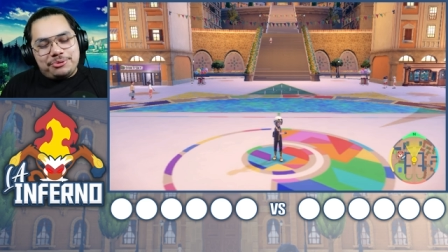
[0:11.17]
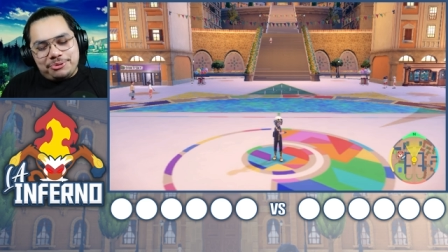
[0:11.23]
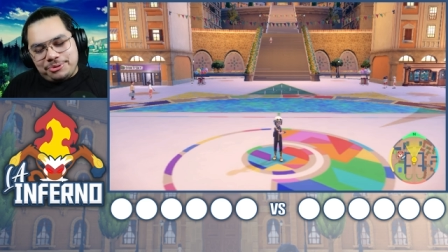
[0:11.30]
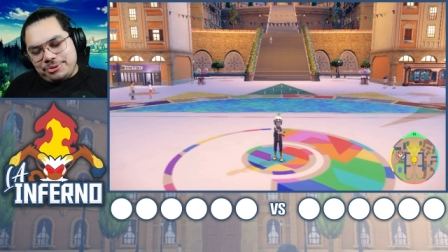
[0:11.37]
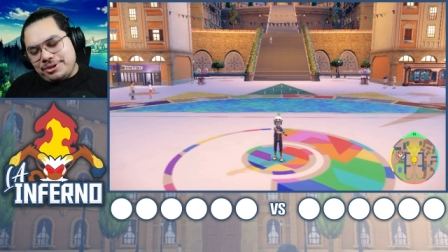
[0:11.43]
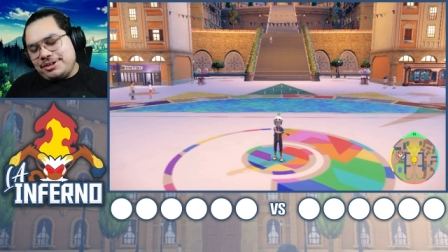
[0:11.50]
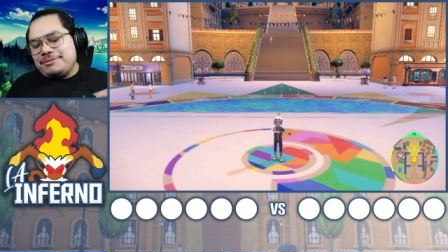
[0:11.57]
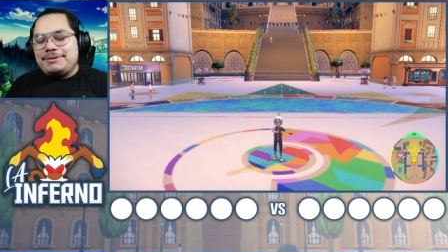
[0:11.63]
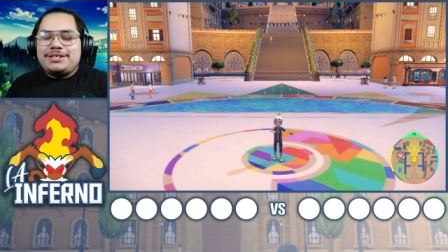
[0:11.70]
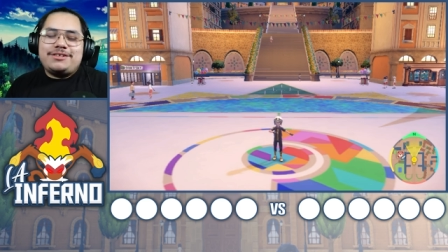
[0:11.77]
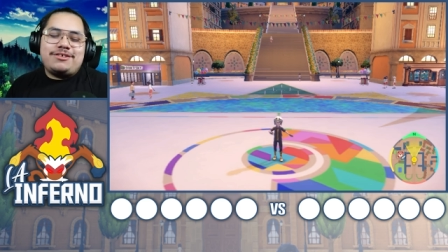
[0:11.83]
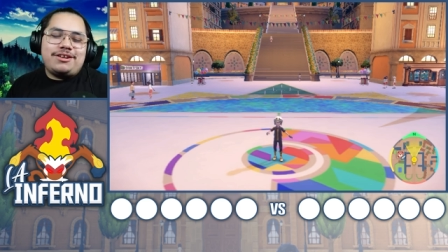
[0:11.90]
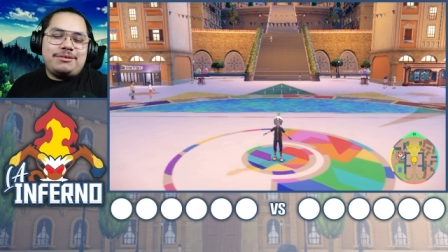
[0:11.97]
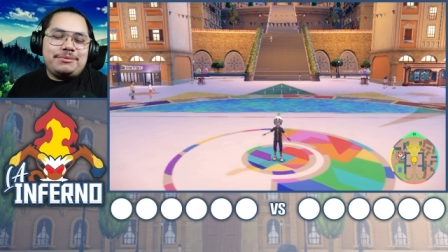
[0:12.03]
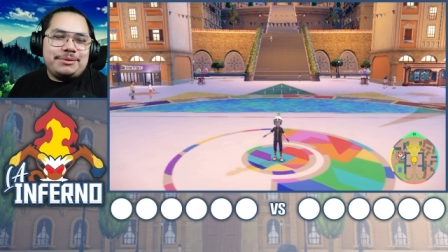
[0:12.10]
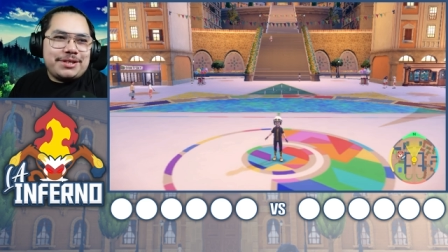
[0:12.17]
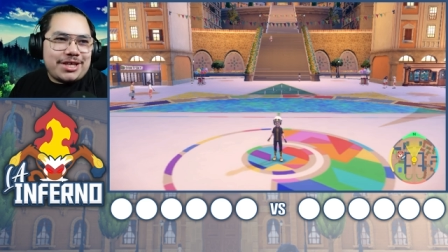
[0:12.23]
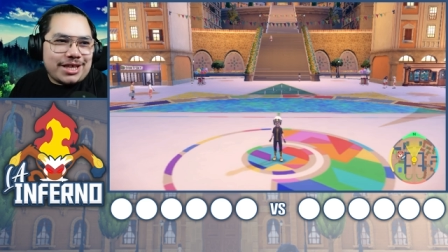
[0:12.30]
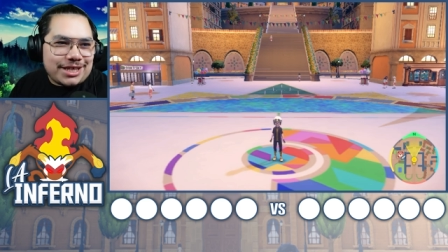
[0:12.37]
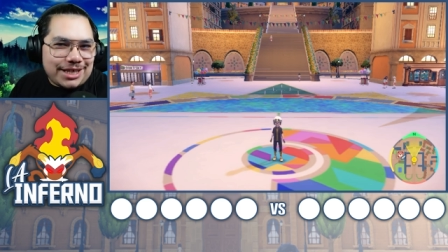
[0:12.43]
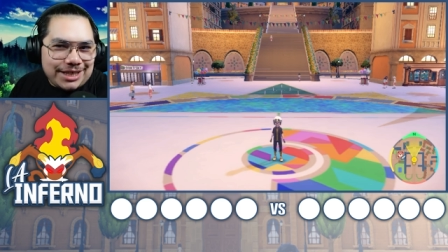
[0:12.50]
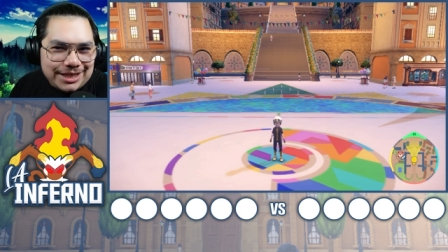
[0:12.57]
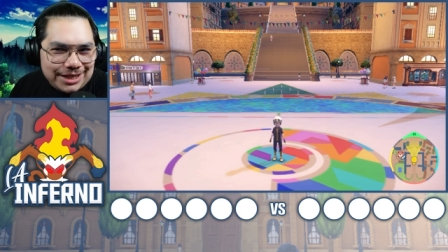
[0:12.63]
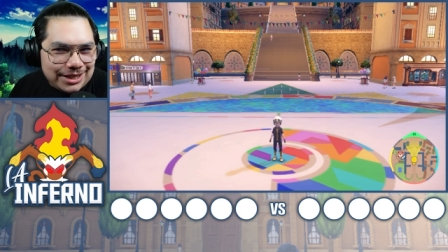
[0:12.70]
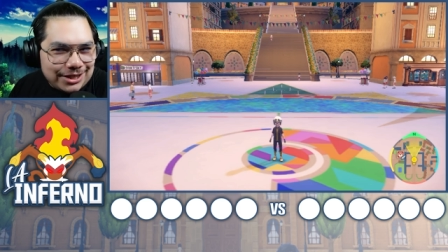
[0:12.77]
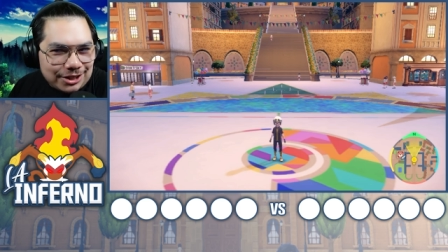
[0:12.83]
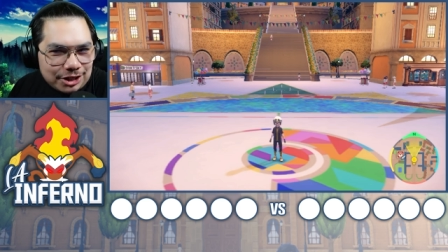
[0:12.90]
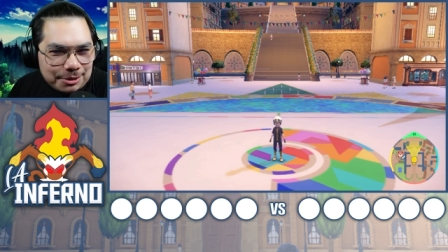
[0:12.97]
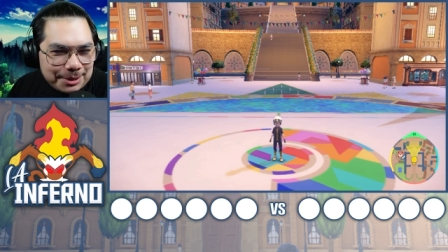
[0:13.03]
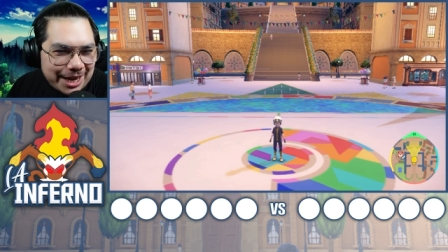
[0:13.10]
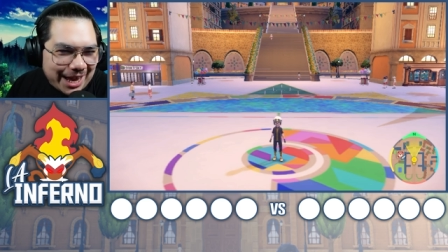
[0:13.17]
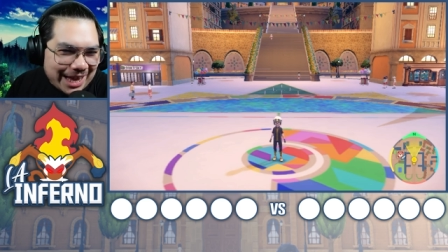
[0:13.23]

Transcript: Welcome back to the channel. My name is Josh Kee. You don't hear me.